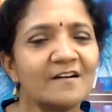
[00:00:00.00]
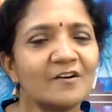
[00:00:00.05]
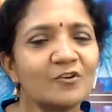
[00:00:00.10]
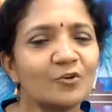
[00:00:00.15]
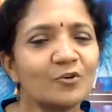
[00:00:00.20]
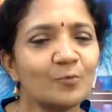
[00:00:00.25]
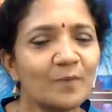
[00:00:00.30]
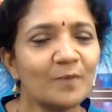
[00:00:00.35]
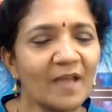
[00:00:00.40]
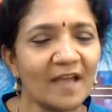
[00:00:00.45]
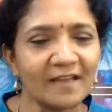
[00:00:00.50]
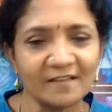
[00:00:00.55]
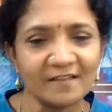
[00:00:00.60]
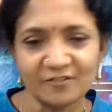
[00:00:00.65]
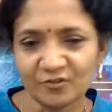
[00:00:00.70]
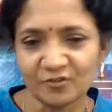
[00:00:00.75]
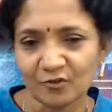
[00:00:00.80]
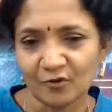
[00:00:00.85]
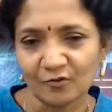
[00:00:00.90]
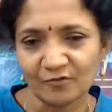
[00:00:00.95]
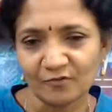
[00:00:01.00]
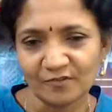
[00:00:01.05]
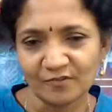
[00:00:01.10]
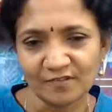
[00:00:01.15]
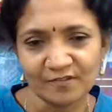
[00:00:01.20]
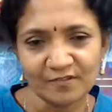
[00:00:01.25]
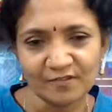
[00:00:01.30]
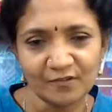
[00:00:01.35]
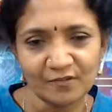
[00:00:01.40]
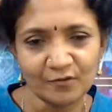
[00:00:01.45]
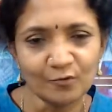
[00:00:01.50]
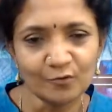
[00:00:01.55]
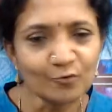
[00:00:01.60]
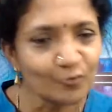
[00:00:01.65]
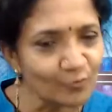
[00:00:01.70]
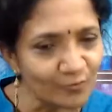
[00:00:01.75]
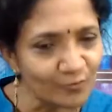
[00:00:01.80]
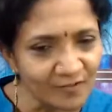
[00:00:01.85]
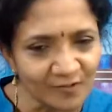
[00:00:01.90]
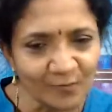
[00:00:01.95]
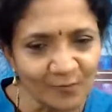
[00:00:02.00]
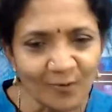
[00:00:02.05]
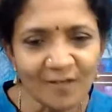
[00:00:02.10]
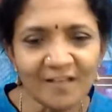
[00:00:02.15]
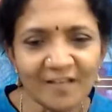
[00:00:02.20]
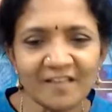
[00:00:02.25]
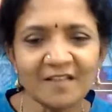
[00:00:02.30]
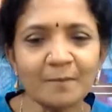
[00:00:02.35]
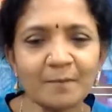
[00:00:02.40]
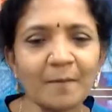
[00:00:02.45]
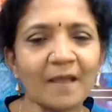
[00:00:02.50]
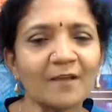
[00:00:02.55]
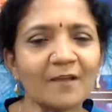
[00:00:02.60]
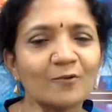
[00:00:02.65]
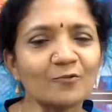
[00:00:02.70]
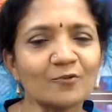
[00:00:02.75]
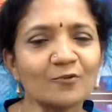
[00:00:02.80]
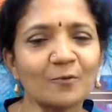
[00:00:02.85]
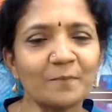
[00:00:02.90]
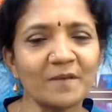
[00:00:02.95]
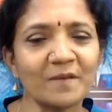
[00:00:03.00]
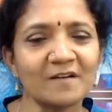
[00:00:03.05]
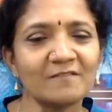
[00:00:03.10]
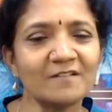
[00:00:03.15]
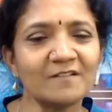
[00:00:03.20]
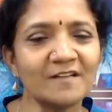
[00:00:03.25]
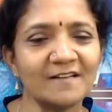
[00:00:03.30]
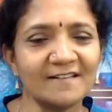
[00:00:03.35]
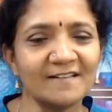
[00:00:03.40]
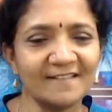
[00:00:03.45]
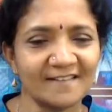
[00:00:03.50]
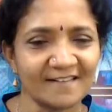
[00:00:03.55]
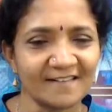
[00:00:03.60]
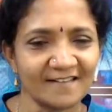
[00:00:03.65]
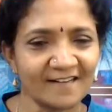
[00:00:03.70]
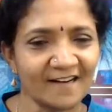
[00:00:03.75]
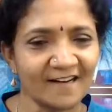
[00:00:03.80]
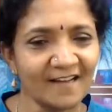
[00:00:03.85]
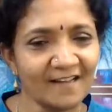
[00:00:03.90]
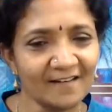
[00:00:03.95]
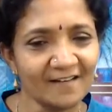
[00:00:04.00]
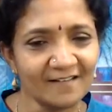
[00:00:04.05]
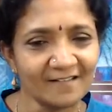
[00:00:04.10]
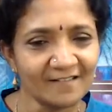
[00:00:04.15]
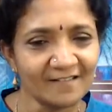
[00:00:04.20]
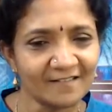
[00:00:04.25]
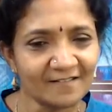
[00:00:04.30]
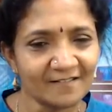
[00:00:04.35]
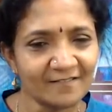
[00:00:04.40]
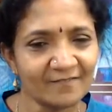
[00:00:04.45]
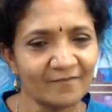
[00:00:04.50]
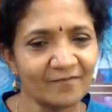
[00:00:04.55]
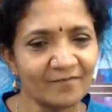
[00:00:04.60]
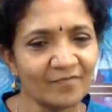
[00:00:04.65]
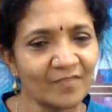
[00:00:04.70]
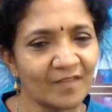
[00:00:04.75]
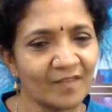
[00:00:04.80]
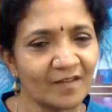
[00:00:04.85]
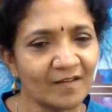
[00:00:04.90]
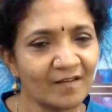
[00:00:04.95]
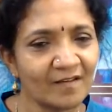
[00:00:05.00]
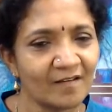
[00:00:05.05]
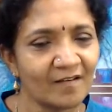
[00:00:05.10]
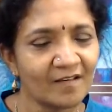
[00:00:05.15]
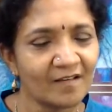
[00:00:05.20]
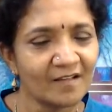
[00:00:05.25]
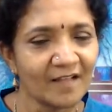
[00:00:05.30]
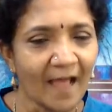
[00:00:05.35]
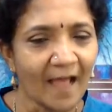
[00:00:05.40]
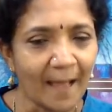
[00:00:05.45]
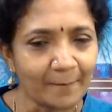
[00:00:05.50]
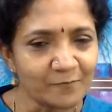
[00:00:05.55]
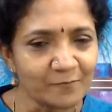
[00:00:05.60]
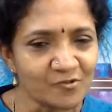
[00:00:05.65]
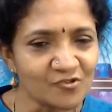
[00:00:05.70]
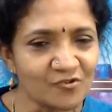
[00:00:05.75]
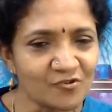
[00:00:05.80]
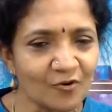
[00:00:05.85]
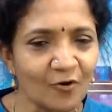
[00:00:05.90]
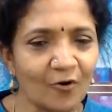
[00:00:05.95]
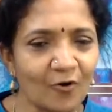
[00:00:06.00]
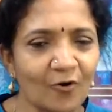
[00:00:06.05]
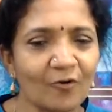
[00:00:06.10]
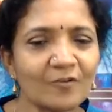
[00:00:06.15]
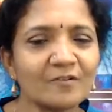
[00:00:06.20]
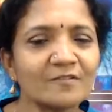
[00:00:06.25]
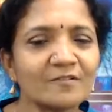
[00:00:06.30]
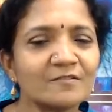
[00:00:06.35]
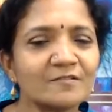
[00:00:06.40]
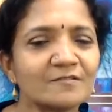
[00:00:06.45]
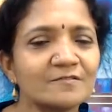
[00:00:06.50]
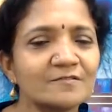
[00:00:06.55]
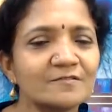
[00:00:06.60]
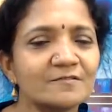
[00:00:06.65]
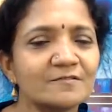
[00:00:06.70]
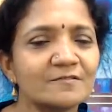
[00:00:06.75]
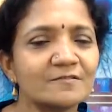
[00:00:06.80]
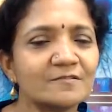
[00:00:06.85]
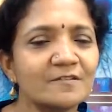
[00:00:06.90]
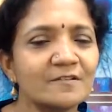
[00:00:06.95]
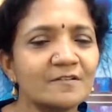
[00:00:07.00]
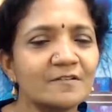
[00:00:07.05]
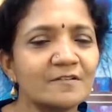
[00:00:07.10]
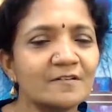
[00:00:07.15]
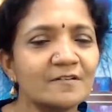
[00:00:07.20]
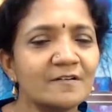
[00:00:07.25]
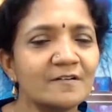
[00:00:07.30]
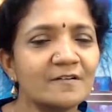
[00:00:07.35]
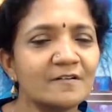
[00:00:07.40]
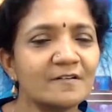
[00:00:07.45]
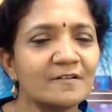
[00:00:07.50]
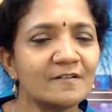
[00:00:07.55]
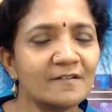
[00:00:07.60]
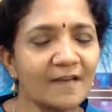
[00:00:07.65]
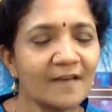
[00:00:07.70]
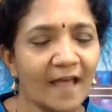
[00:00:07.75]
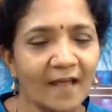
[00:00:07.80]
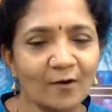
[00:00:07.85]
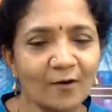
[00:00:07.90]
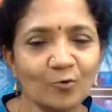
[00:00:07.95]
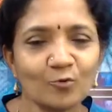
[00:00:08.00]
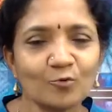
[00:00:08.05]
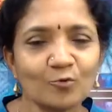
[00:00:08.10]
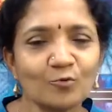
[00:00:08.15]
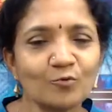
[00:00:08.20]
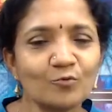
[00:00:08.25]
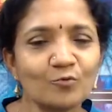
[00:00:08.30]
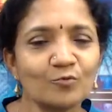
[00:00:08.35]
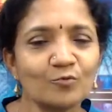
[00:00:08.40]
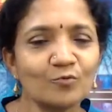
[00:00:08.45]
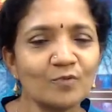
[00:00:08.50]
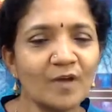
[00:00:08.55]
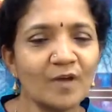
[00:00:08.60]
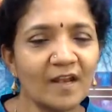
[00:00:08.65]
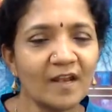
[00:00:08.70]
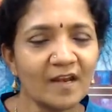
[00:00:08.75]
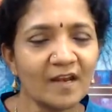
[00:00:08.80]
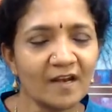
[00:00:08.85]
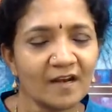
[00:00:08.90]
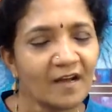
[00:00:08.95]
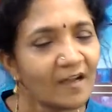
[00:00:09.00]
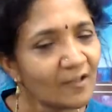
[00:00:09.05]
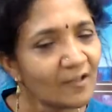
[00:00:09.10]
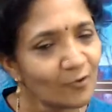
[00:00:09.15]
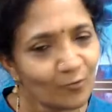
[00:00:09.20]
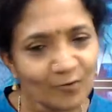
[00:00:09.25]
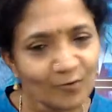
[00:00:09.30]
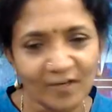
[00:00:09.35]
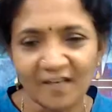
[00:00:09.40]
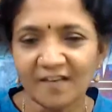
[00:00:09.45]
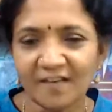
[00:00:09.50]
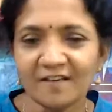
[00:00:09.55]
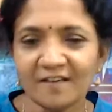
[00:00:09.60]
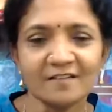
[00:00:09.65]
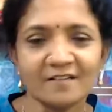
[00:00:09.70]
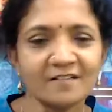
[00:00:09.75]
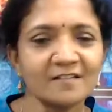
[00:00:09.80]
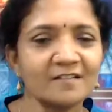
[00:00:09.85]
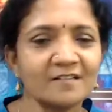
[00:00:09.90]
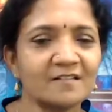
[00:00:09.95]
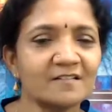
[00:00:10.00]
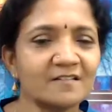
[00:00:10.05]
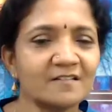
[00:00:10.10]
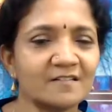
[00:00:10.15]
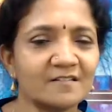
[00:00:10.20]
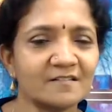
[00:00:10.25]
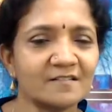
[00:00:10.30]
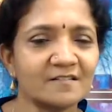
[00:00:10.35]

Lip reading: to be IH cross. You use it only in the microscopic world, right? The Armstrong nano arena, you need the